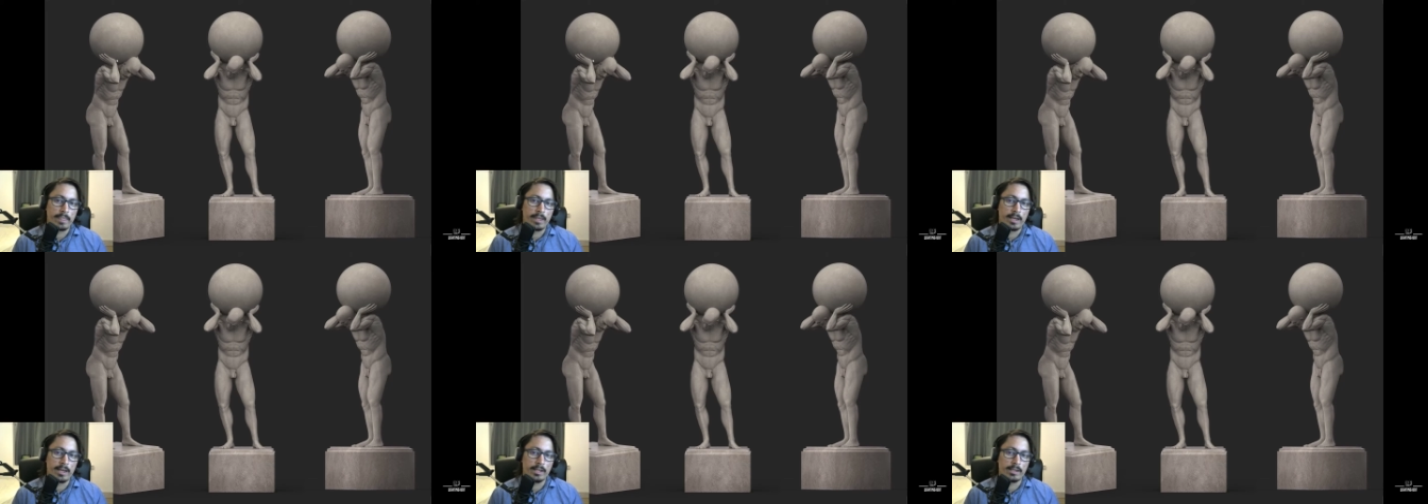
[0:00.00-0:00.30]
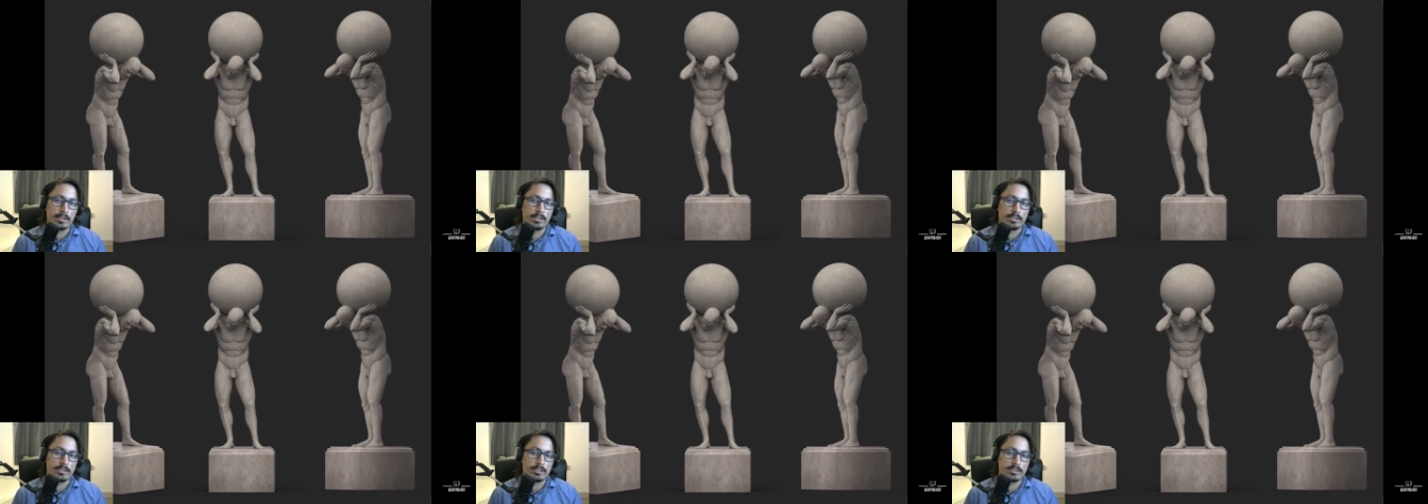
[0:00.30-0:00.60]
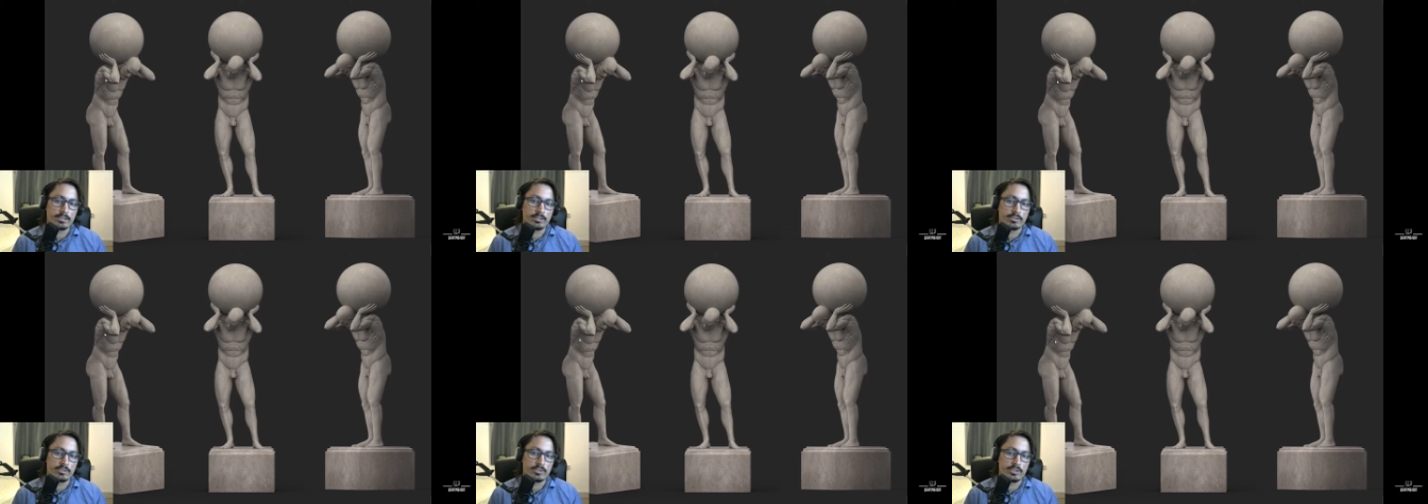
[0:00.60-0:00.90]
and it's
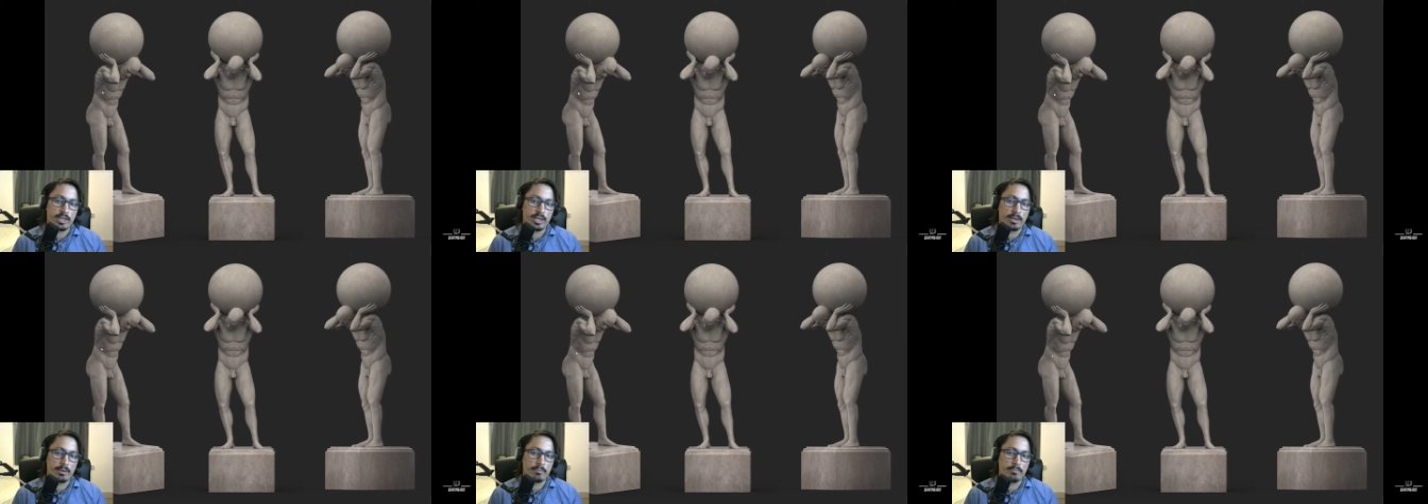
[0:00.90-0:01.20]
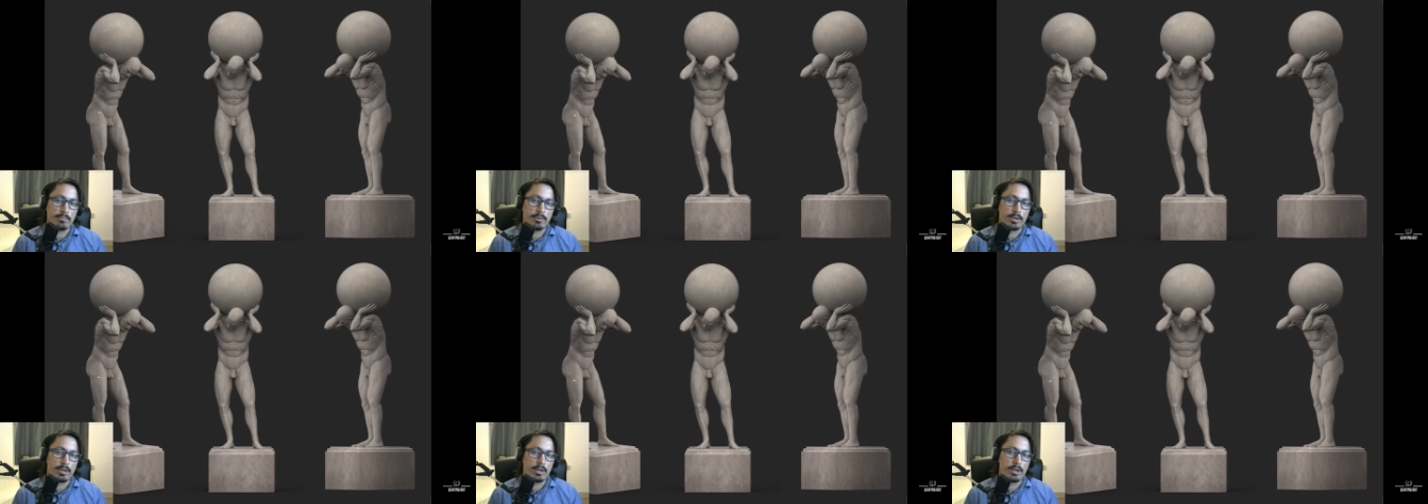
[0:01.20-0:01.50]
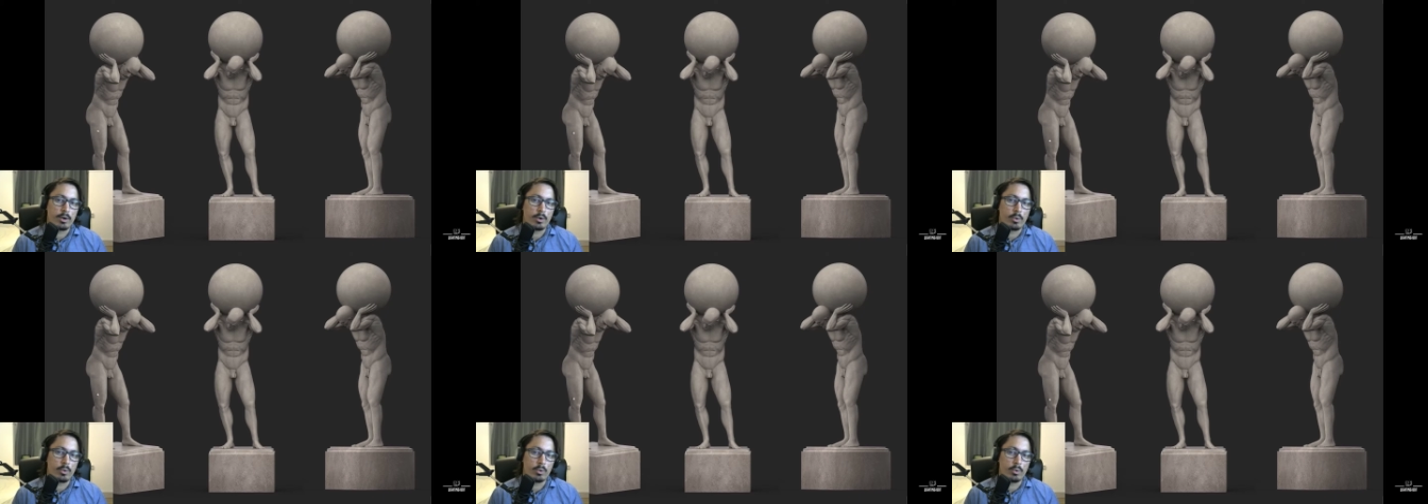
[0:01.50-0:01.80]
the same
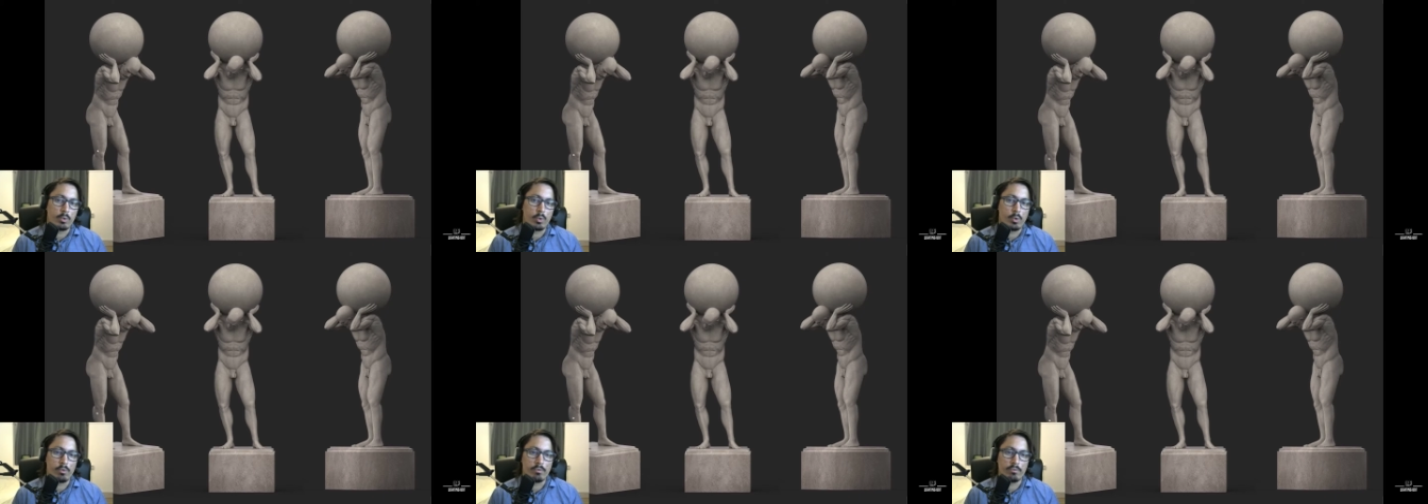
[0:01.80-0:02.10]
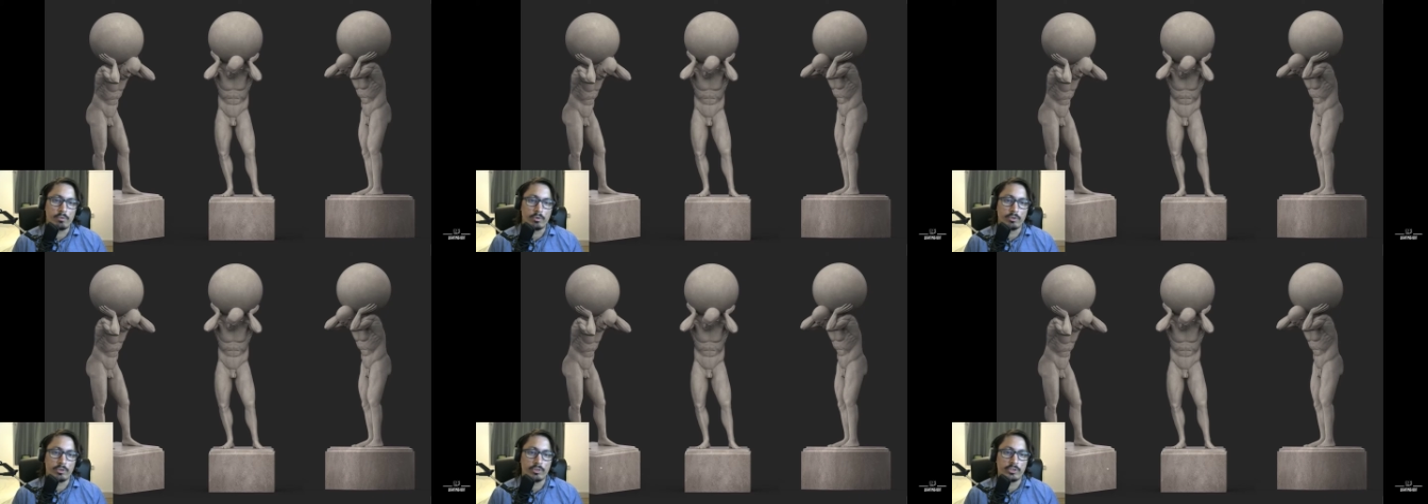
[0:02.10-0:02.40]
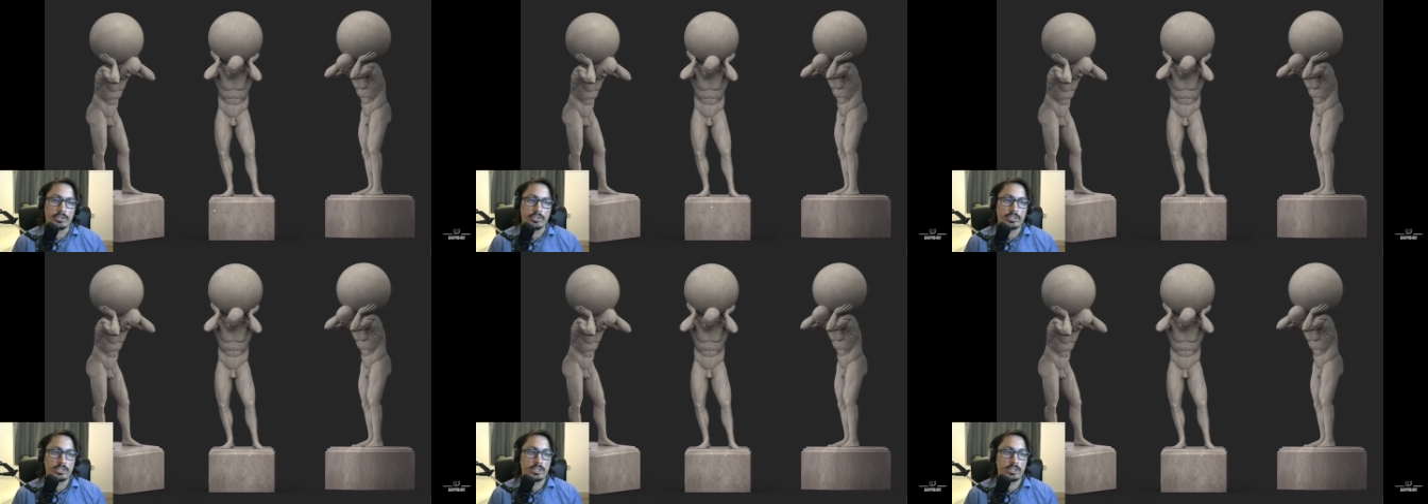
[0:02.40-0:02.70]
all over
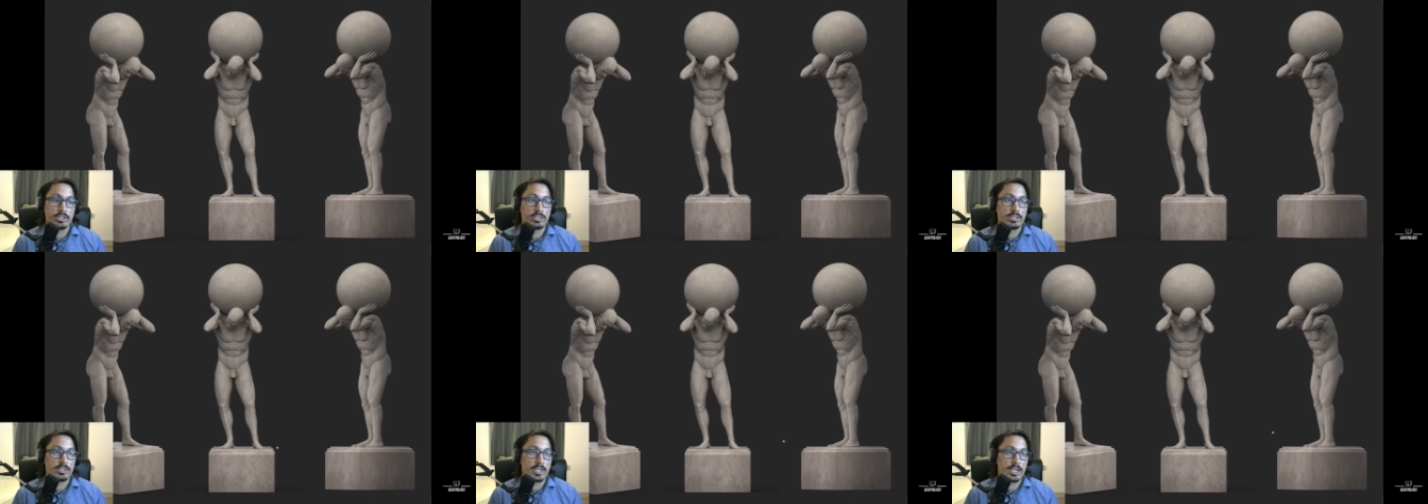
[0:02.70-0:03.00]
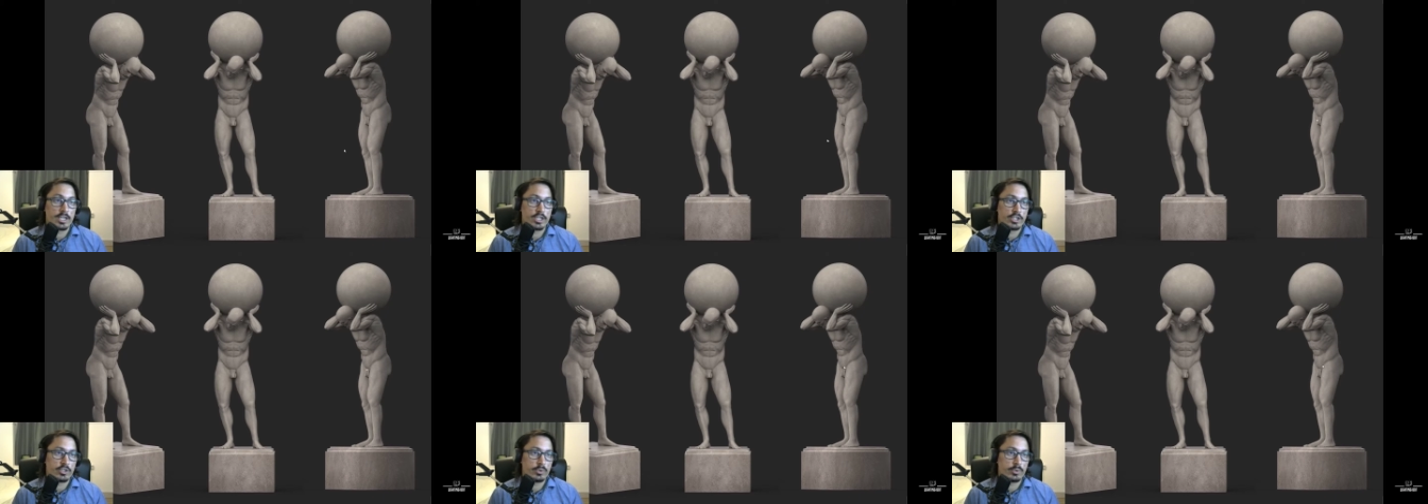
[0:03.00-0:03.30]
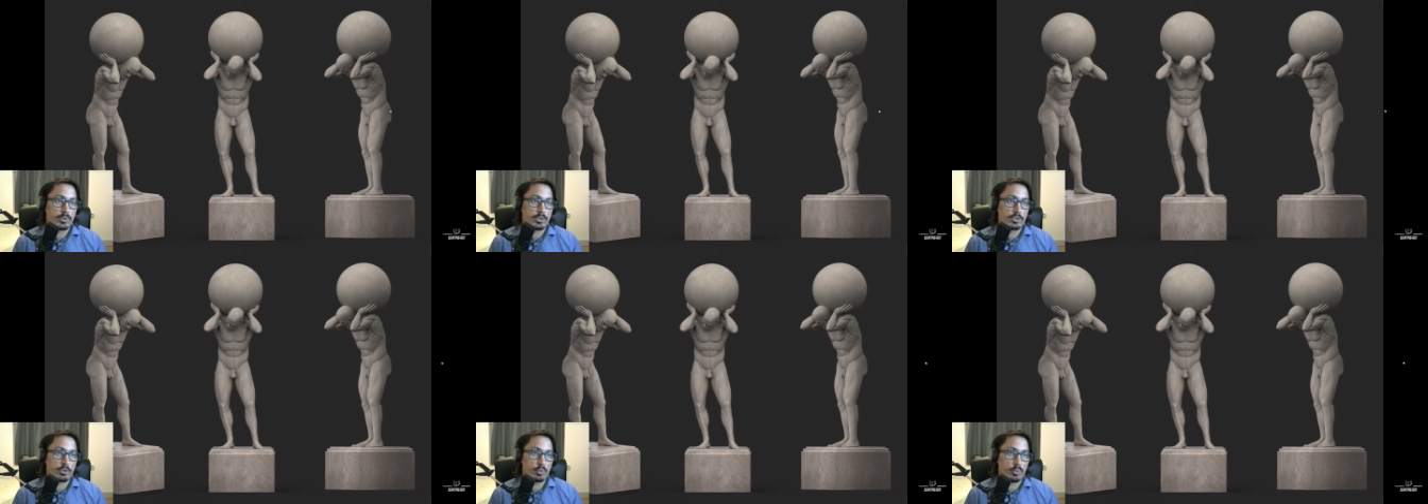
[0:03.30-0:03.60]
this
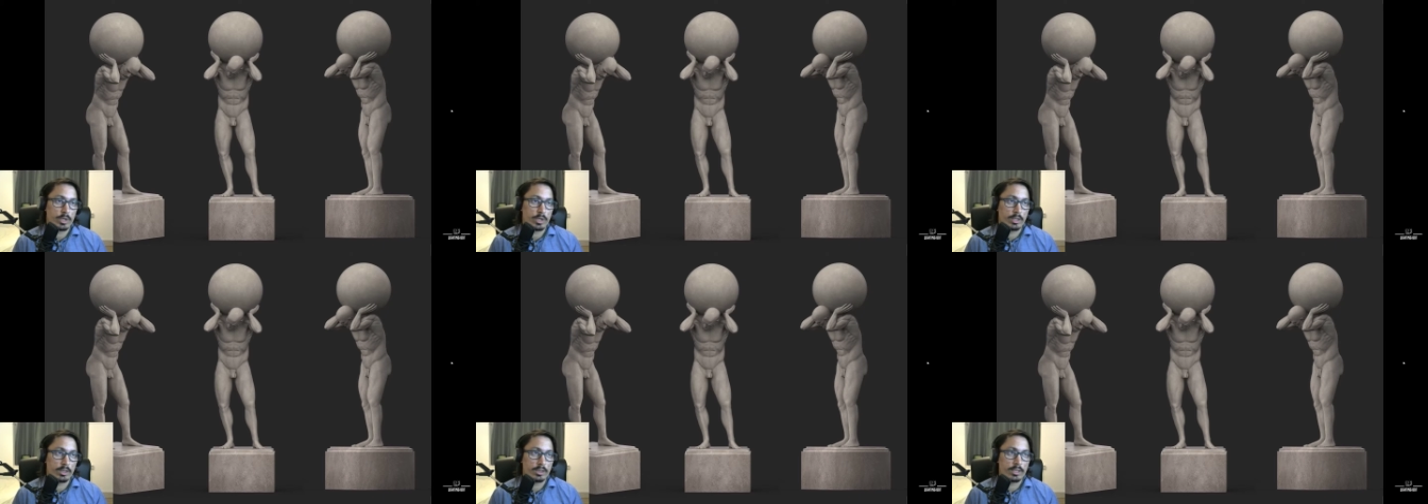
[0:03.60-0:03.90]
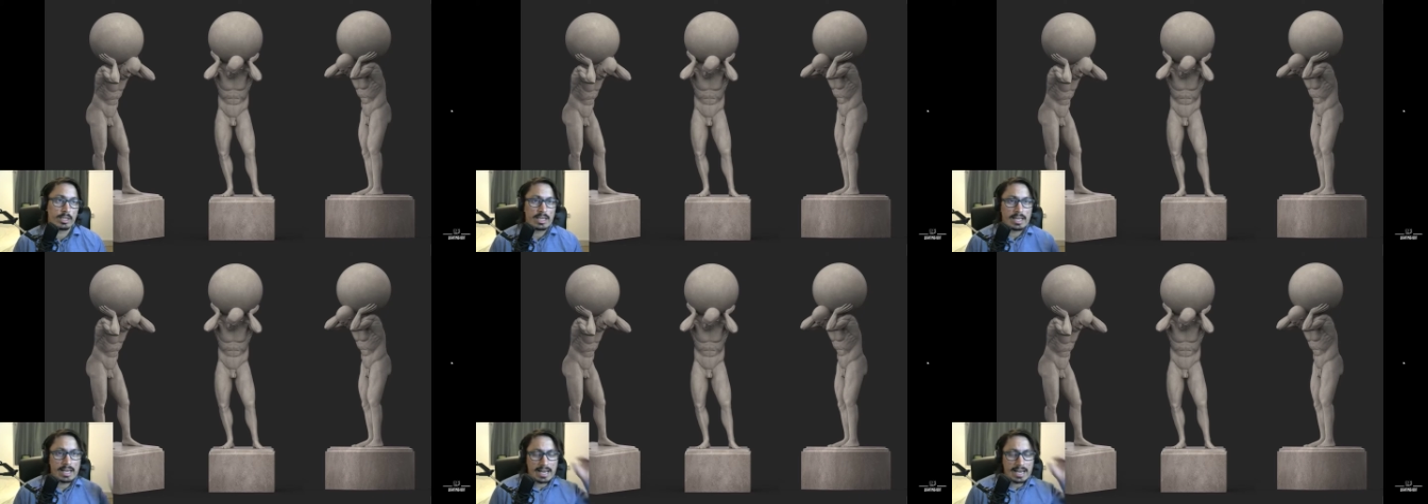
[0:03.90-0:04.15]
statue as well.